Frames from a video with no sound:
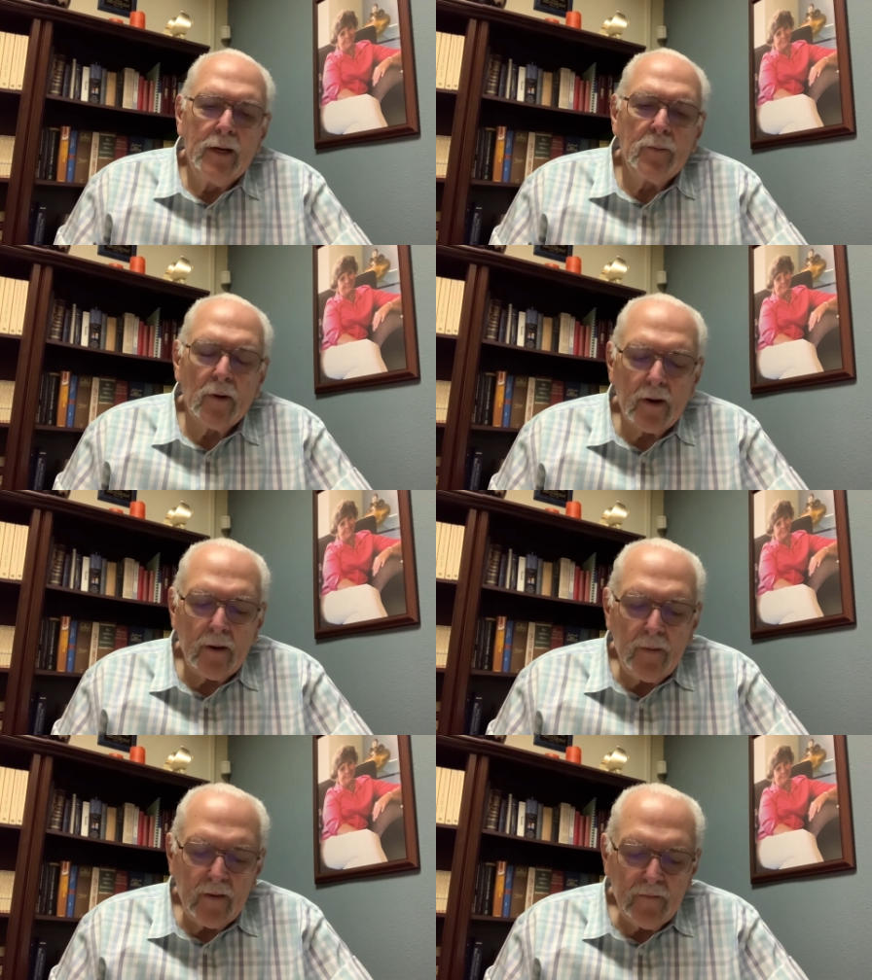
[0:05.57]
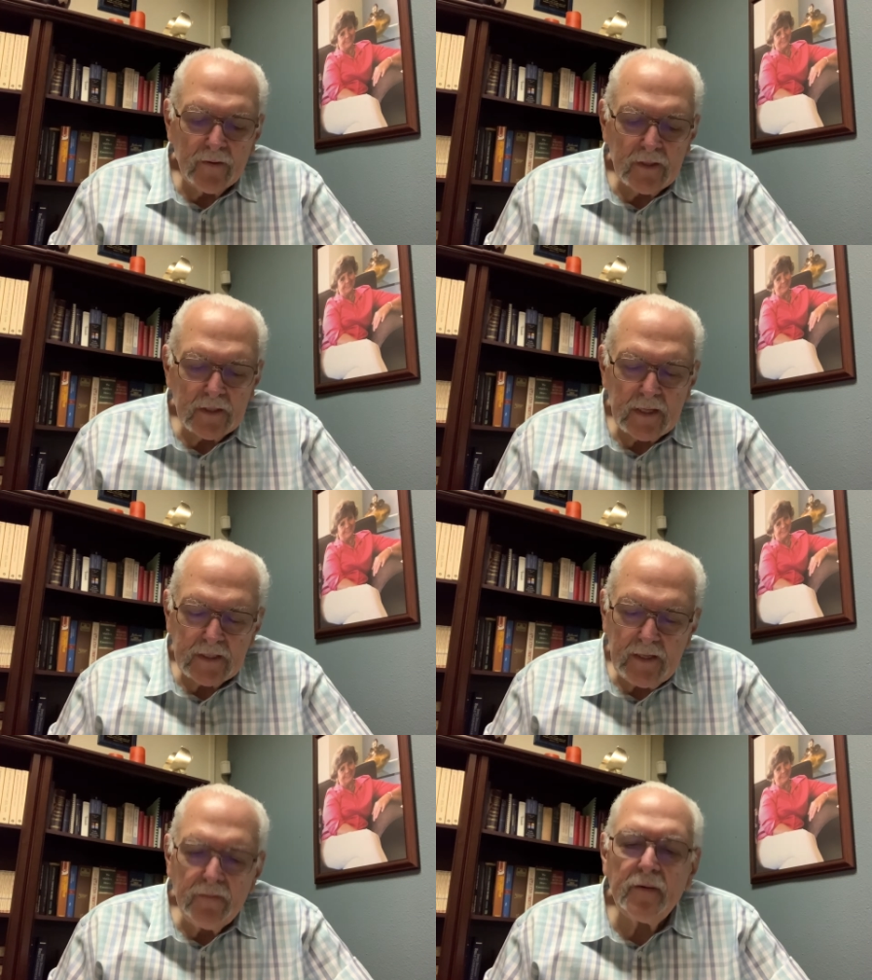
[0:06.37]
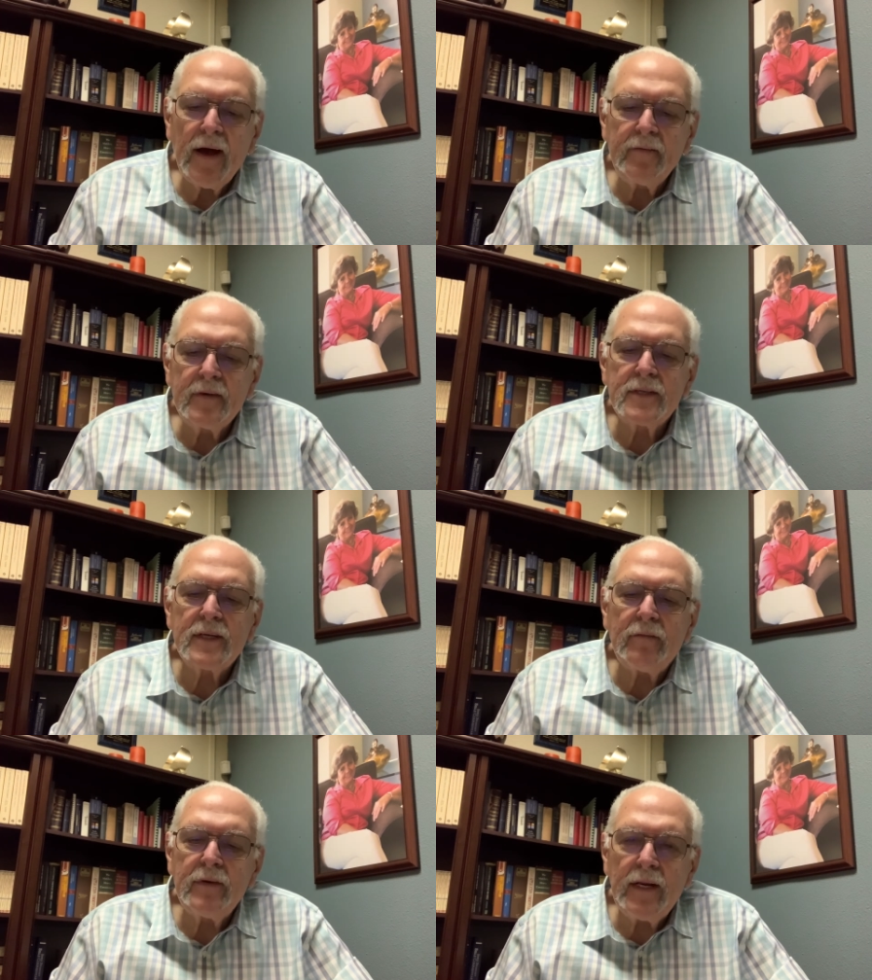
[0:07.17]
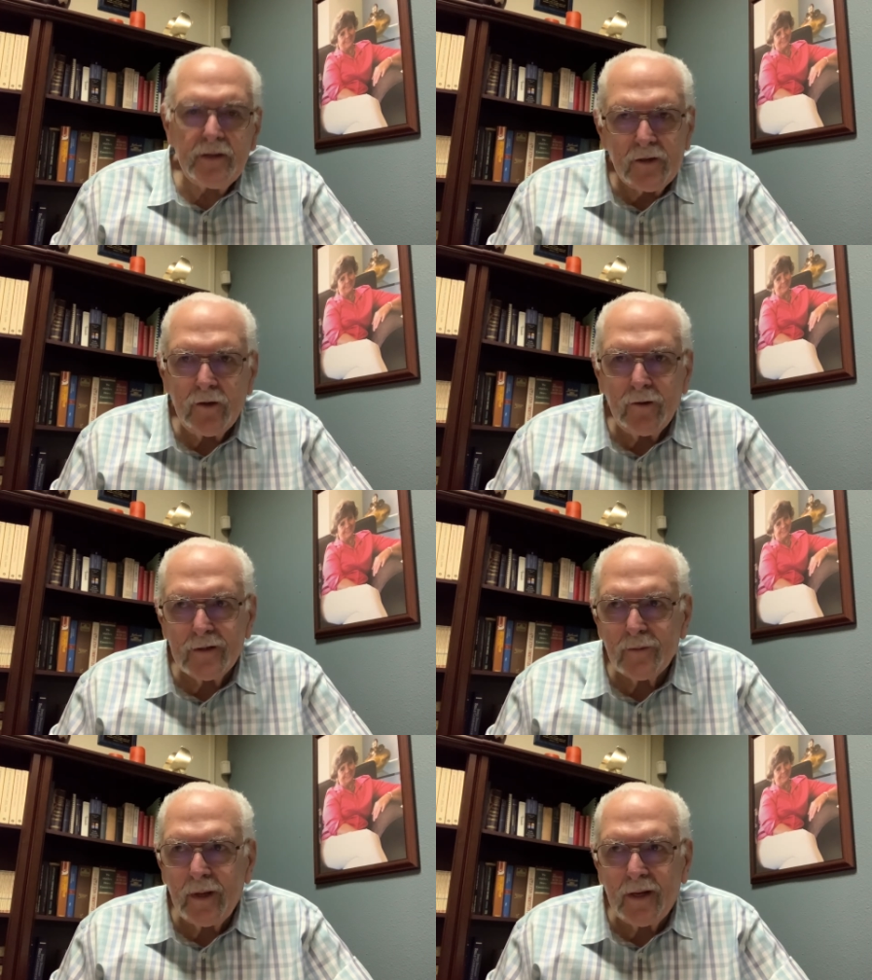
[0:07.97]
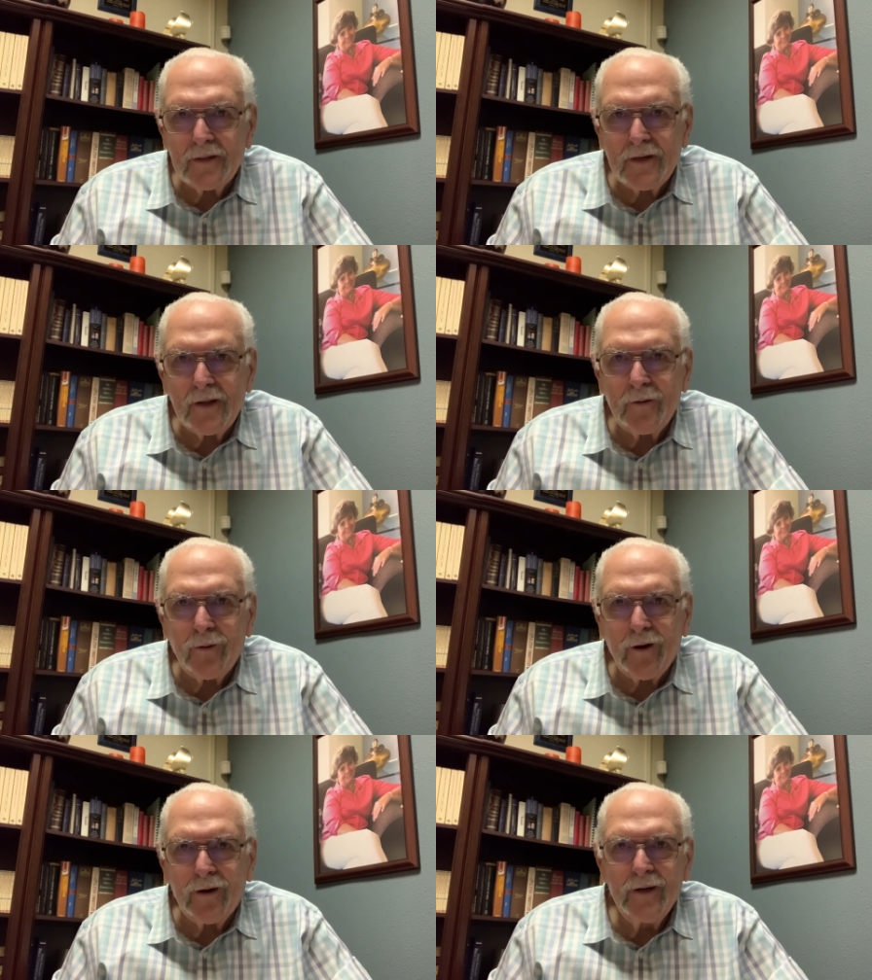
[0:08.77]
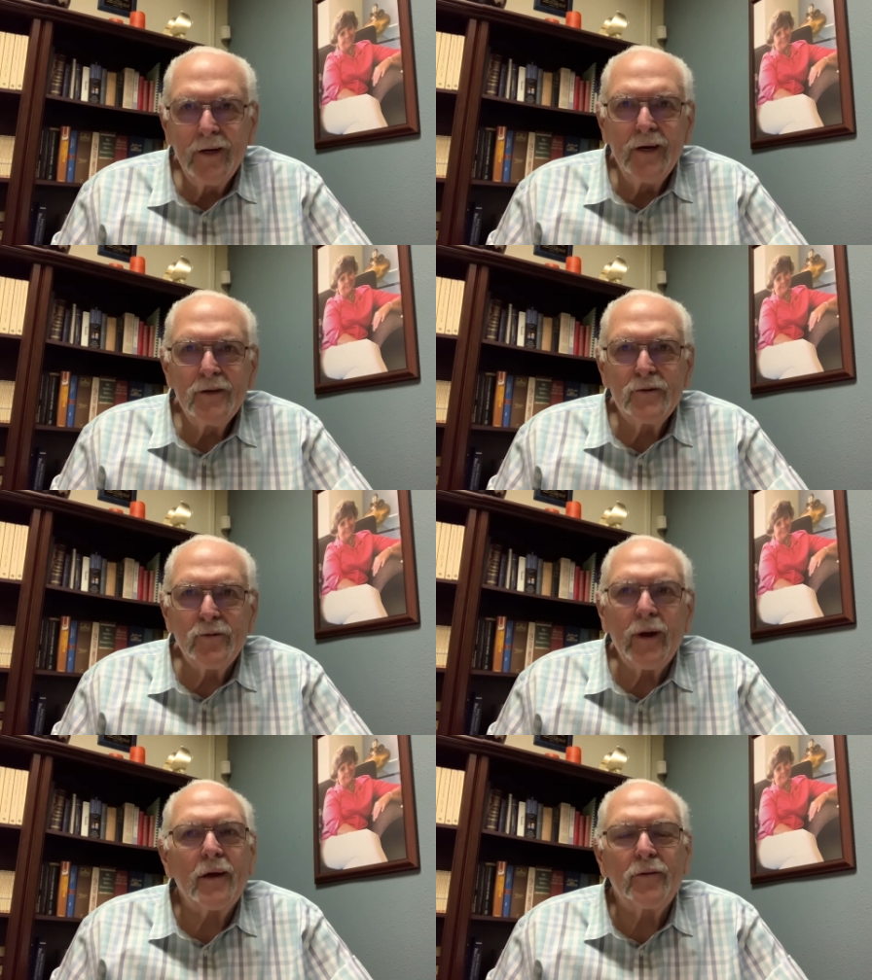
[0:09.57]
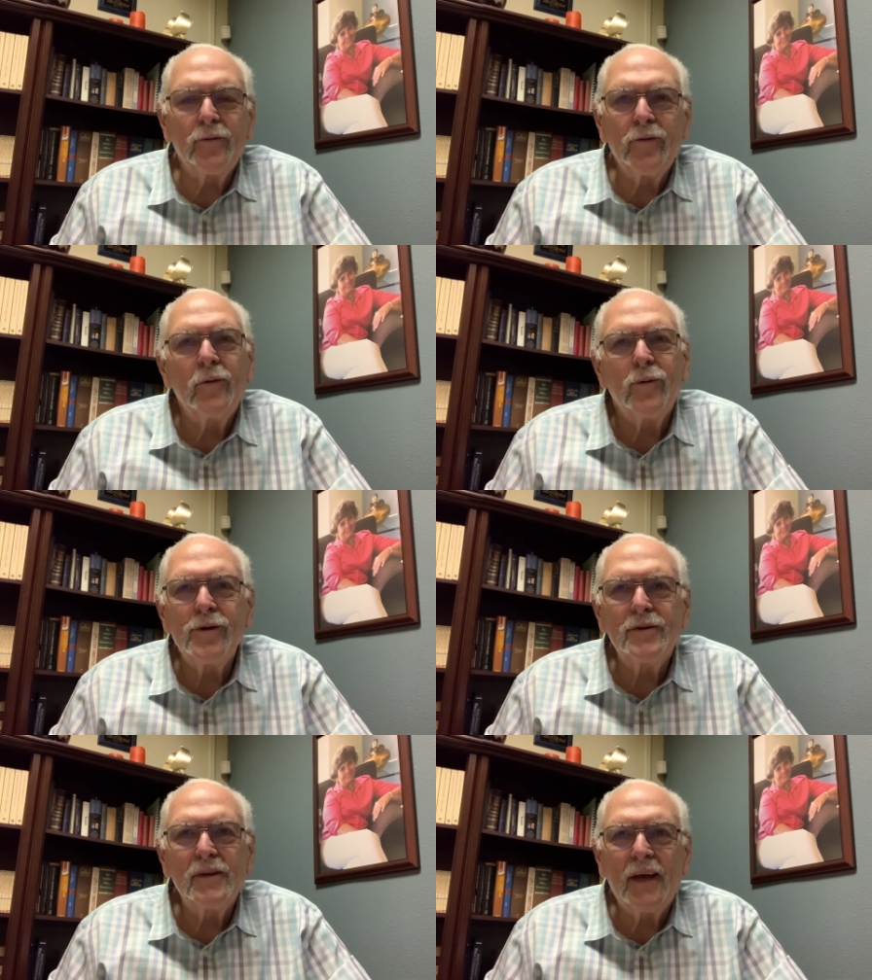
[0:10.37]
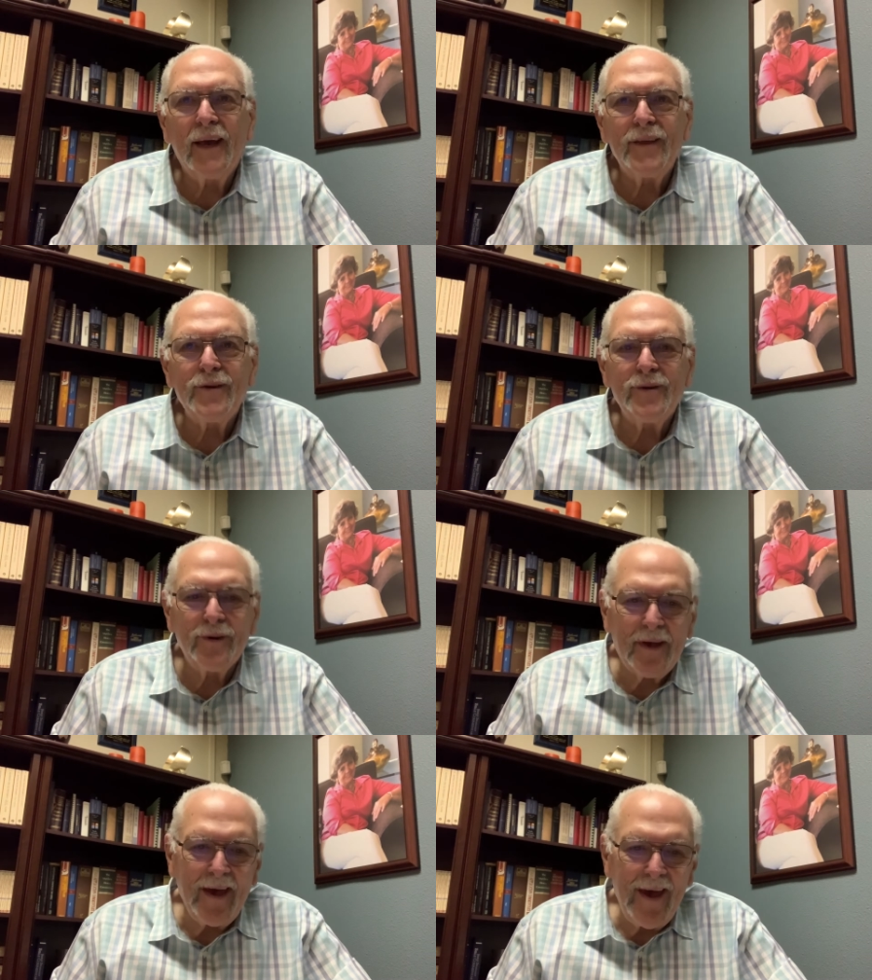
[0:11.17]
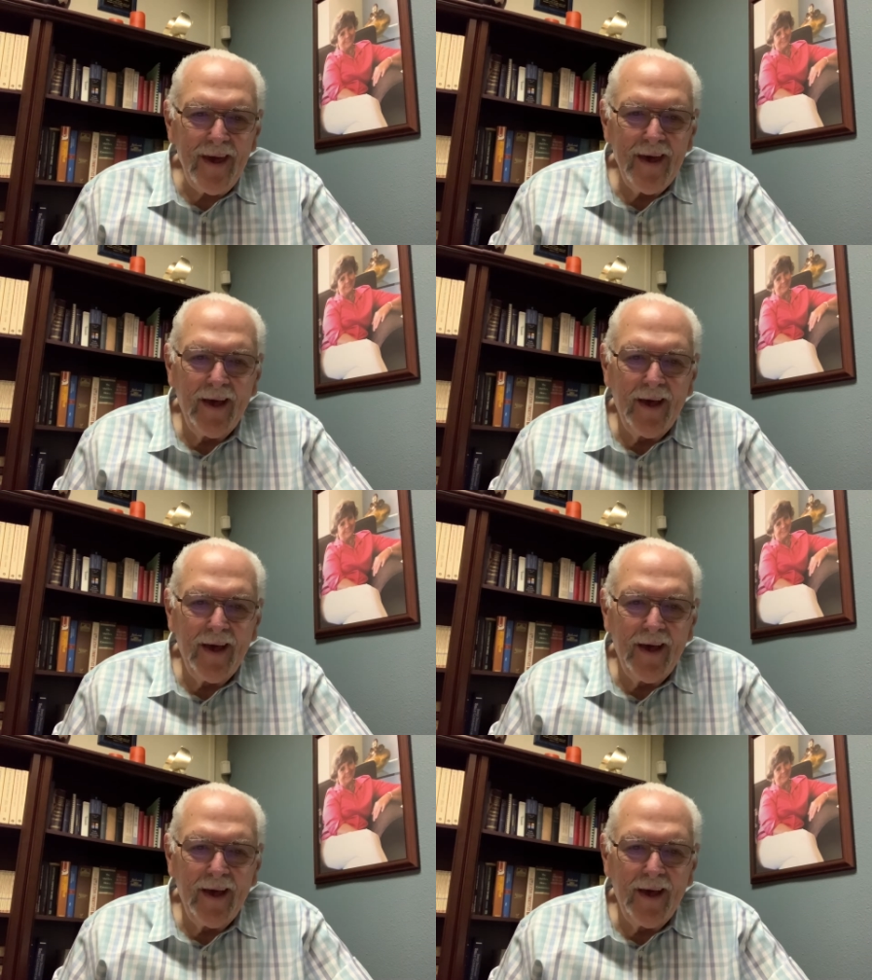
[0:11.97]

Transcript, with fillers: We're going to be in verses 65 to 72 as we continue our trek through the word together, okay?